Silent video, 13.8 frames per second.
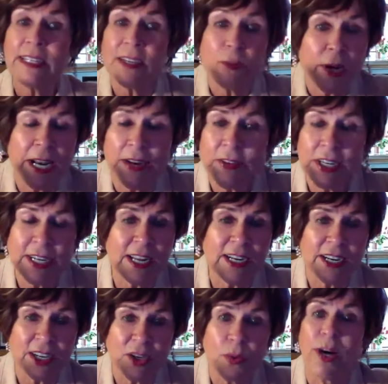whatever color
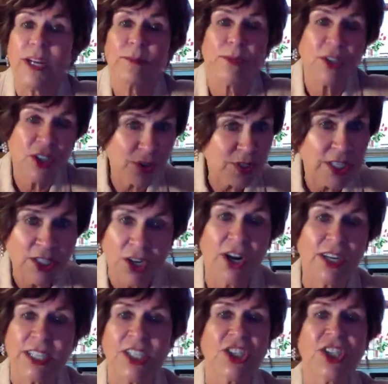you want, use the
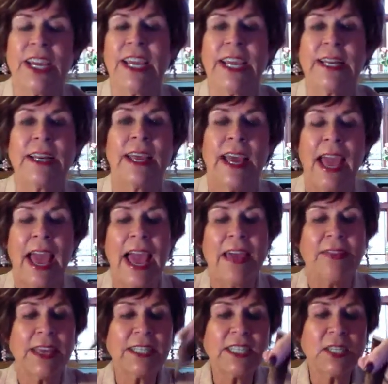darkest shade, and
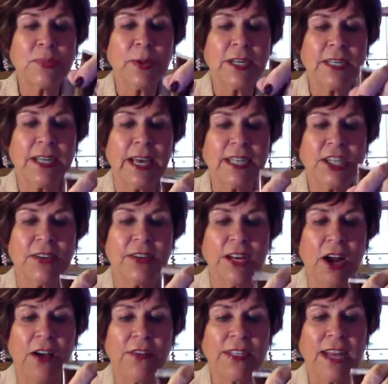then just put a touch of it
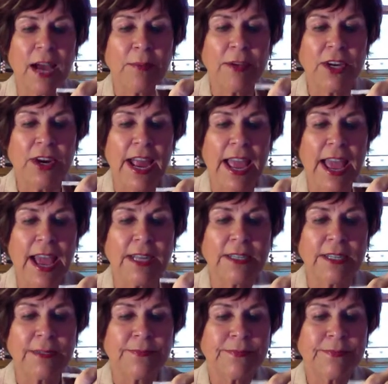on the top of your hand.